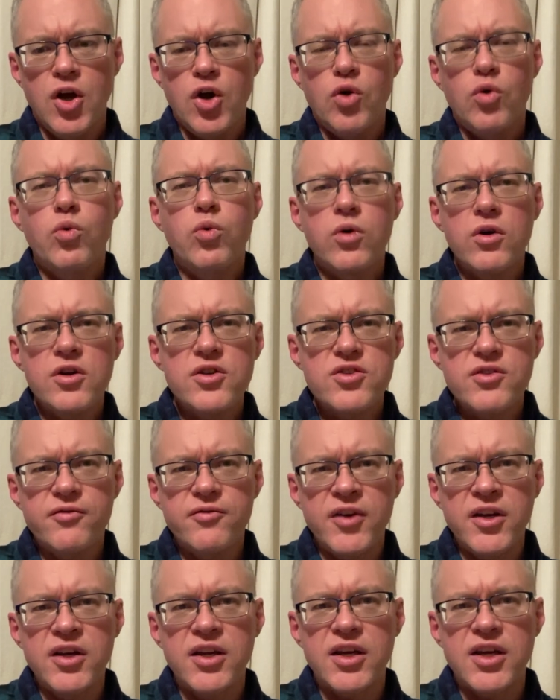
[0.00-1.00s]
Words of
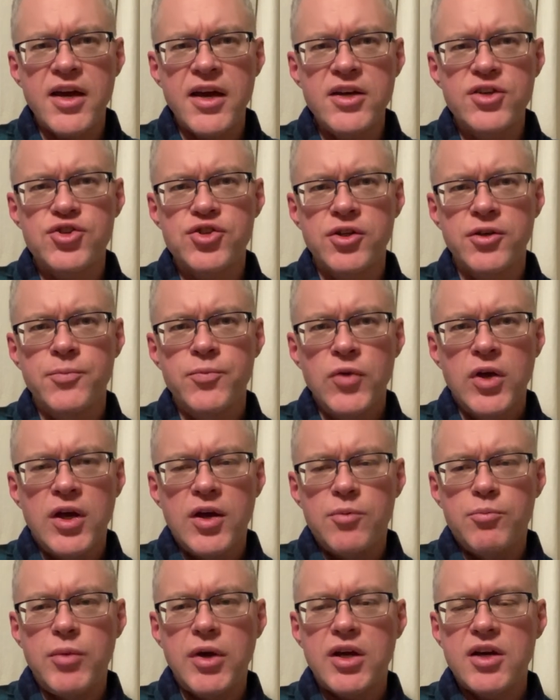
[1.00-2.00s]
vindication
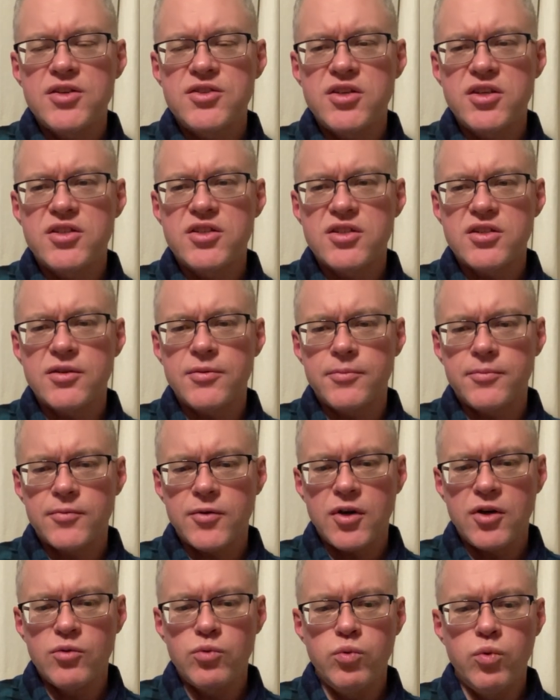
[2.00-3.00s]
because it's
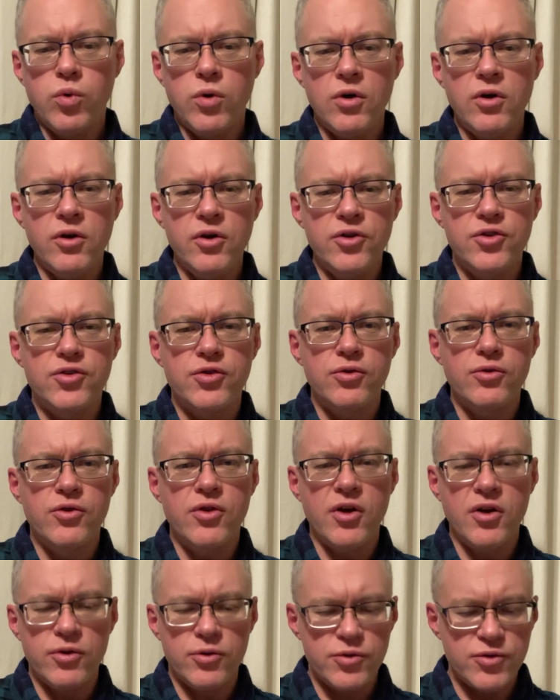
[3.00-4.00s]
a word to
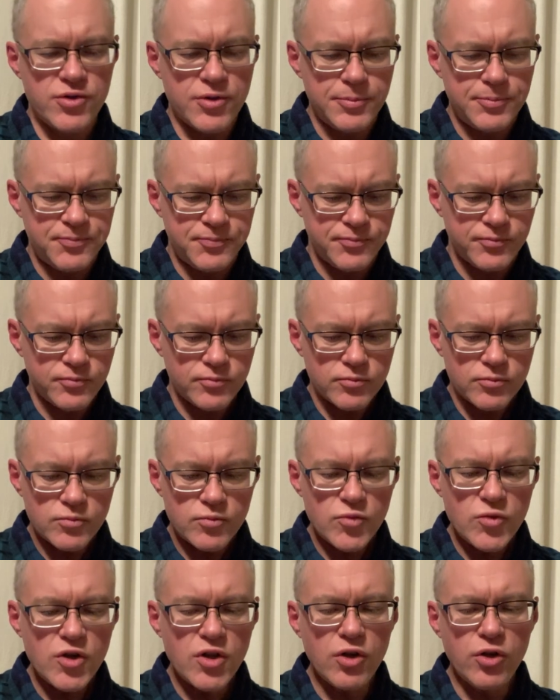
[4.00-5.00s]
those
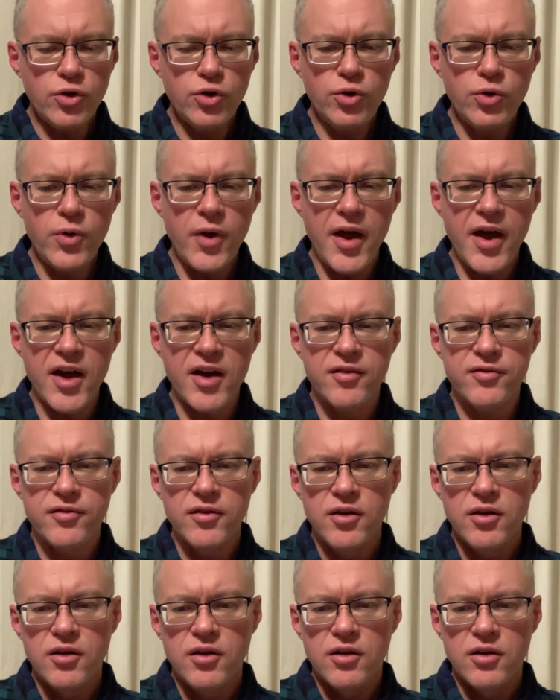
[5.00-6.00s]
who have
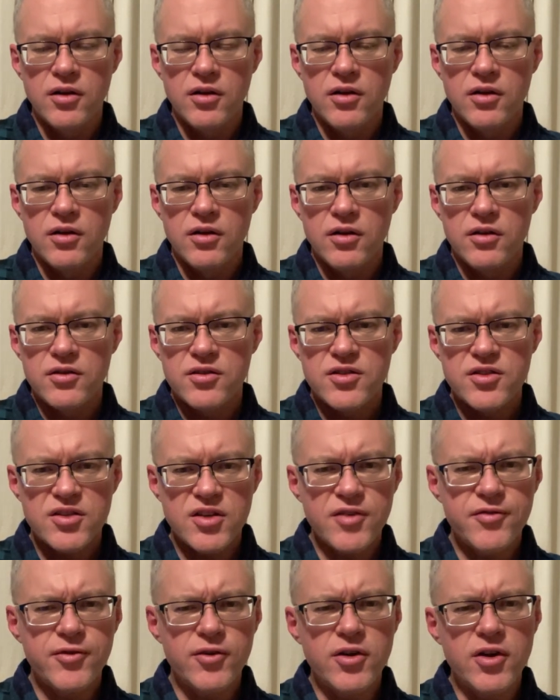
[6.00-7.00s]

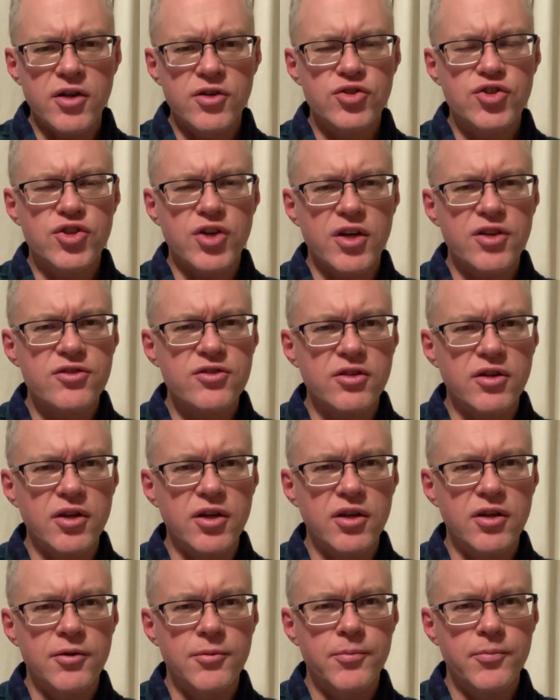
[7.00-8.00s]
suffered unjustly,